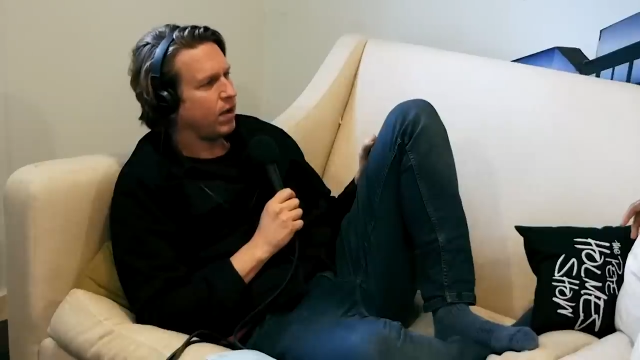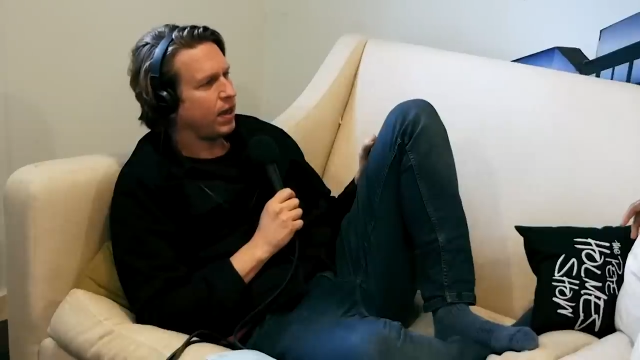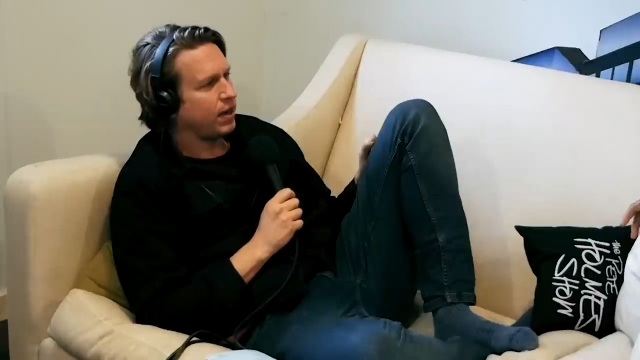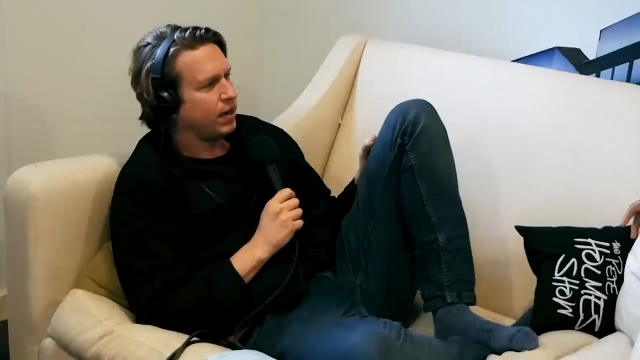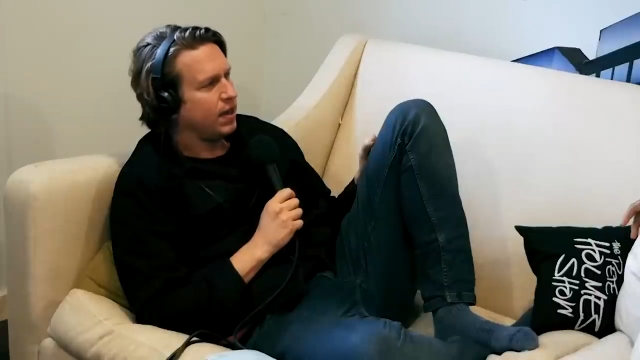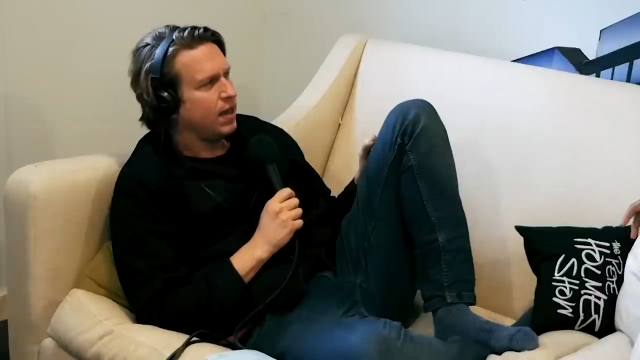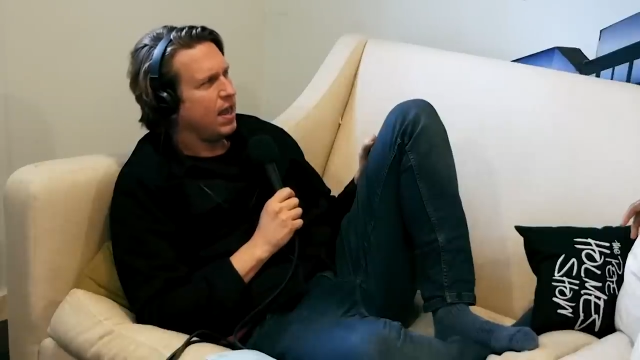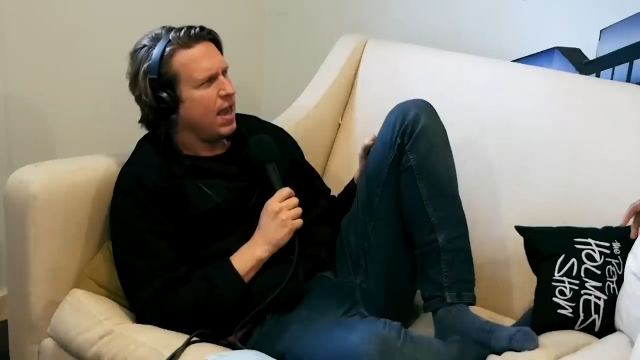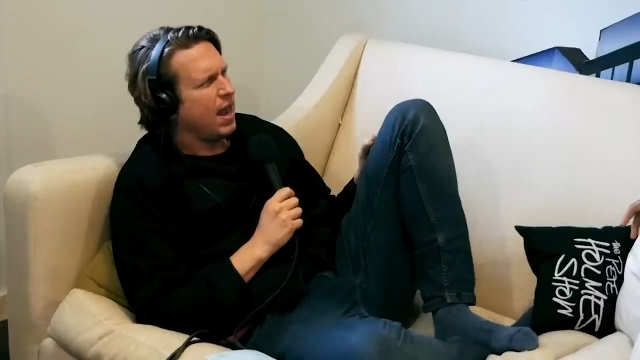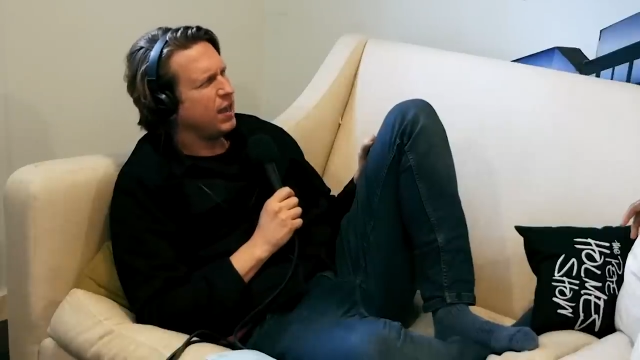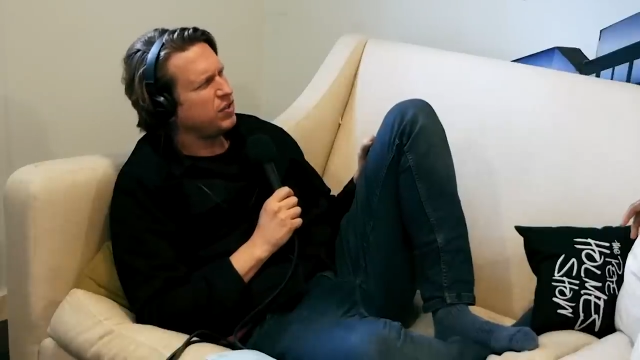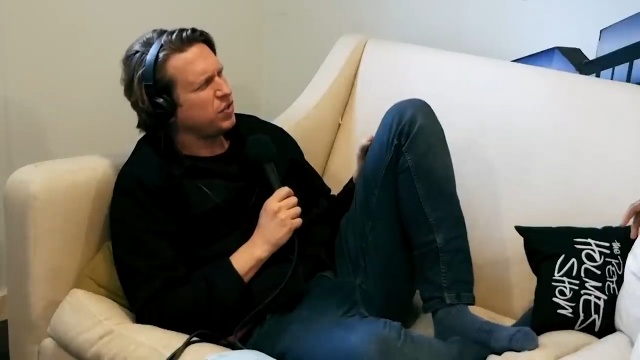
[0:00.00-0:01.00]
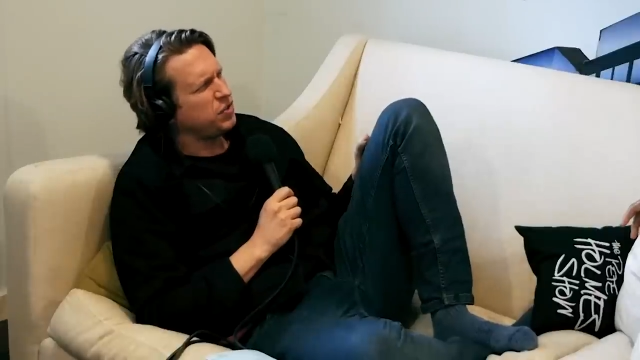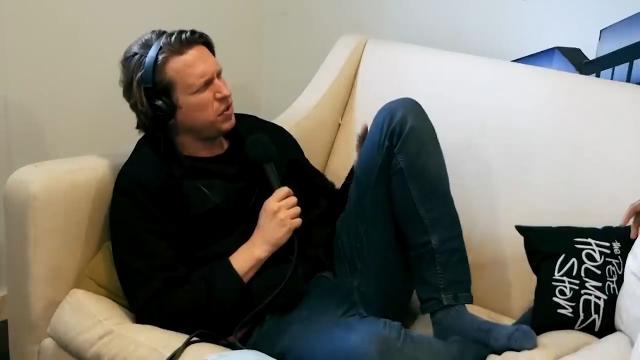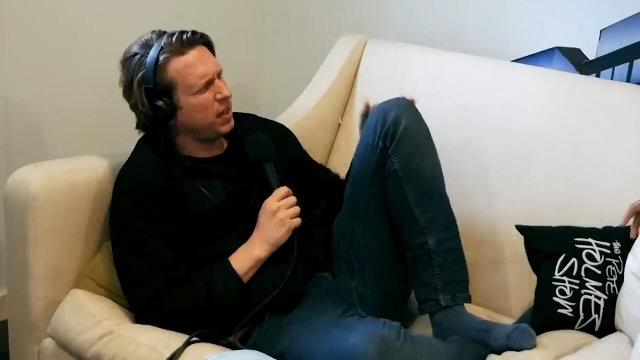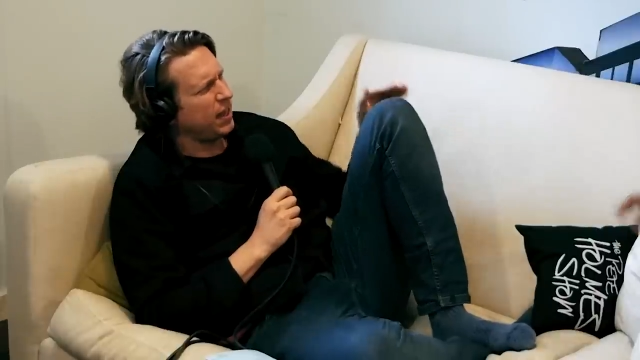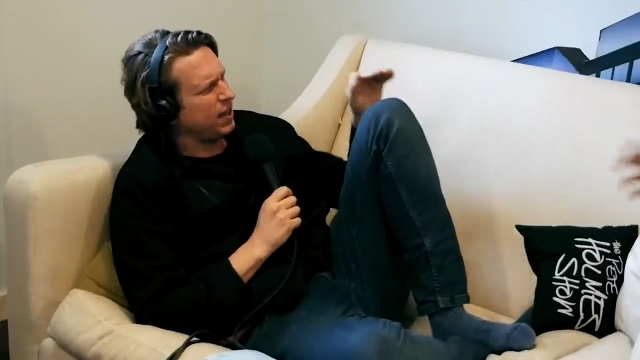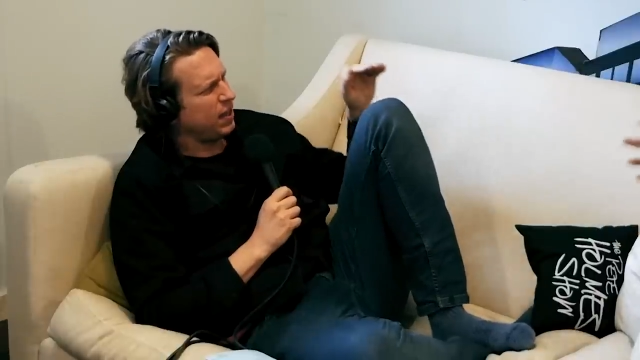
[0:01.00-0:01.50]
Right. And it's also
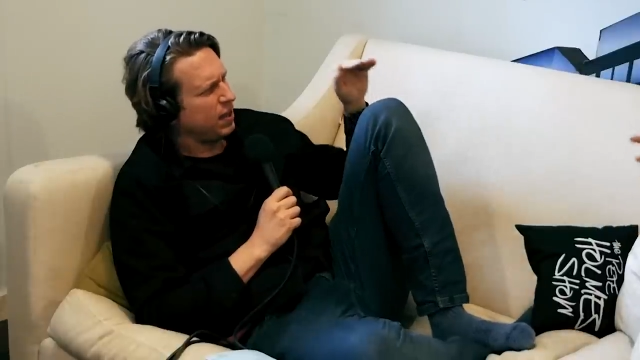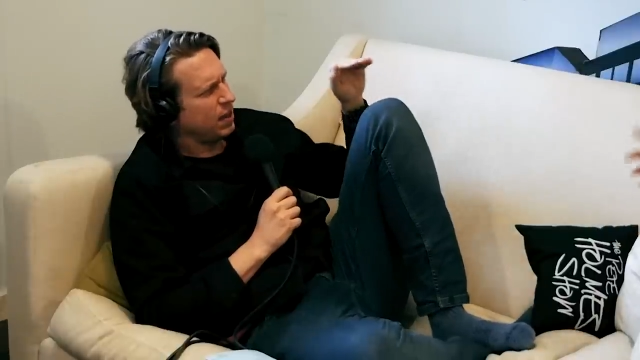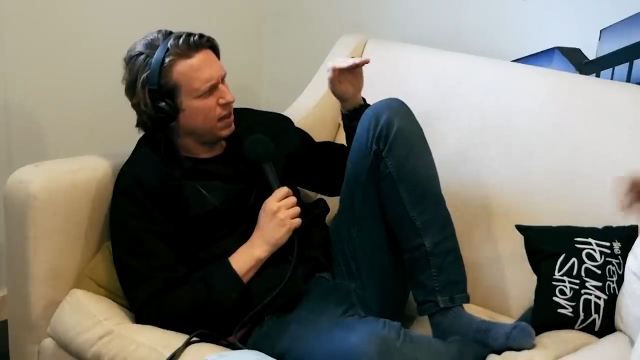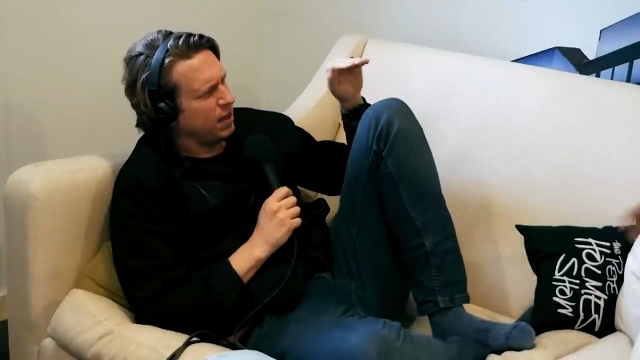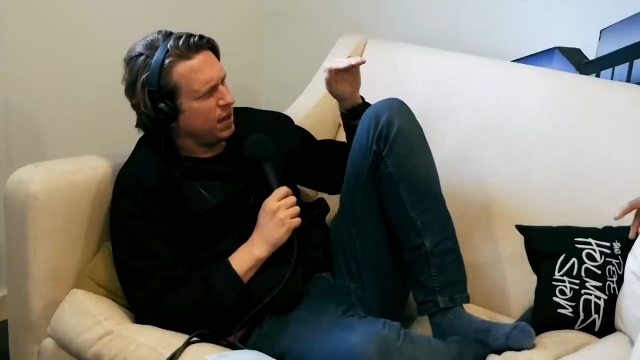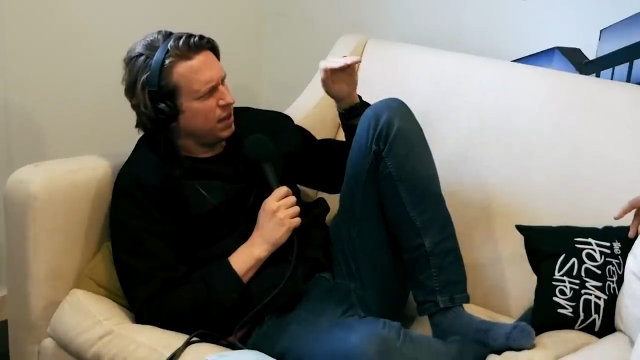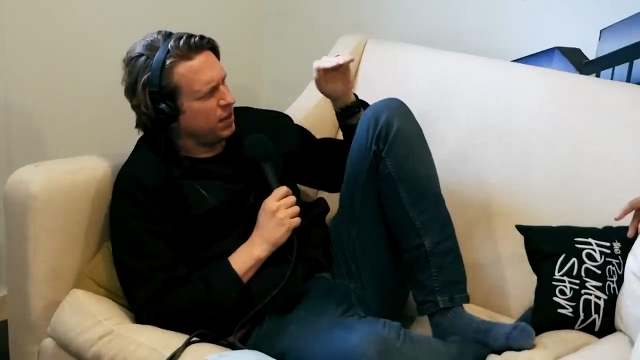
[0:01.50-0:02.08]
like city